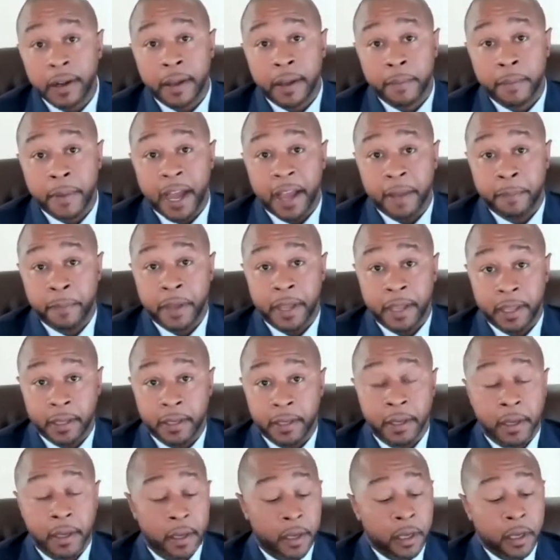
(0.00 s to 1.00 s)
in my opinion,
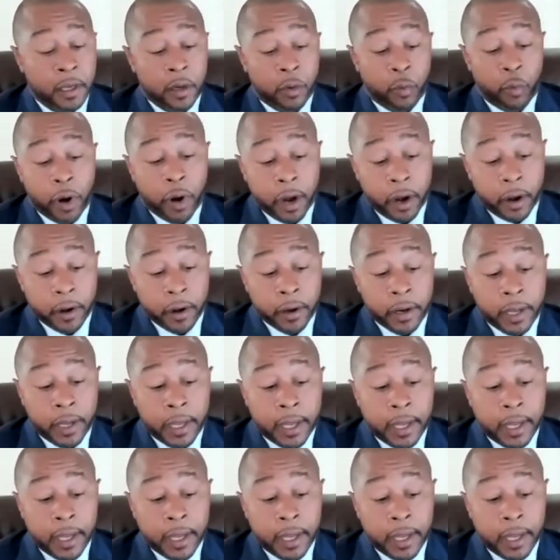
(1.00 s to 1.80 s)
where